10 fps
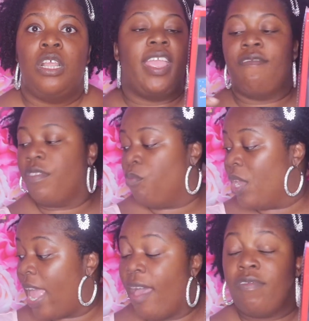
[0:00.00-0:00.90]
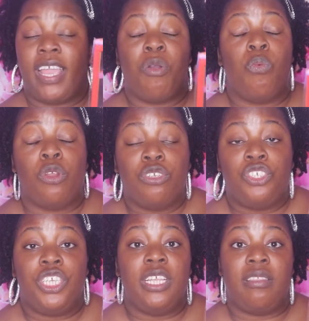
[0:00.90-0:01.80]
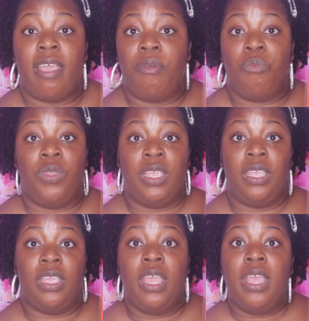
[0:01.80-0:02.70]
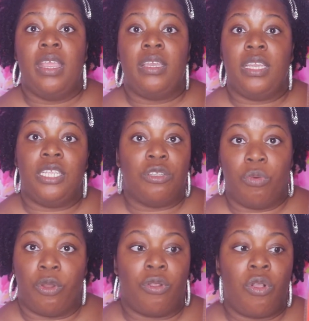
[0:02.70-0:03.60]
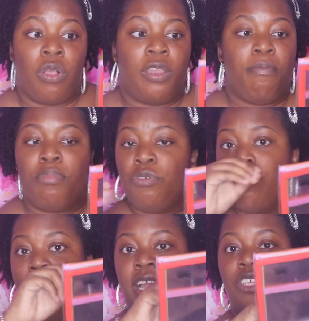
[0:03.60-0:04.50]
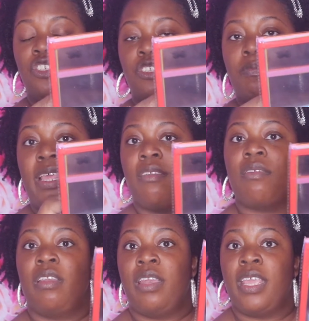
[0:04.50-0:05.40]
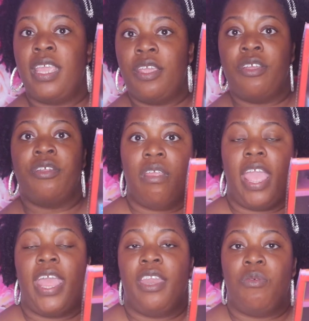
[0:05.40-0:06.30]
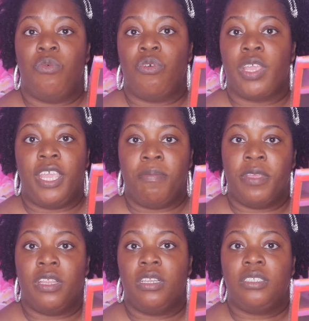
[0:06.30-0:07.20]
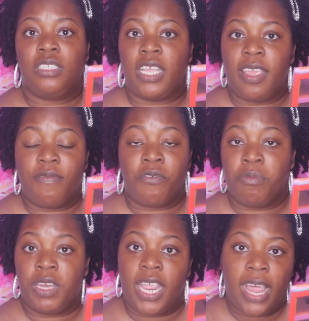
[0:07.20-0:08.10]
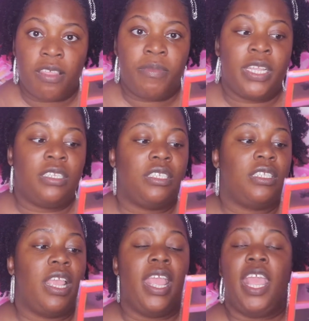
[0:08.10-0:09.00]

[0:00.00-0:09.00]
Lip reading: If we have like a worksheet that we need to work on, boom, I could just place it in here and it will keep it safe from the elements.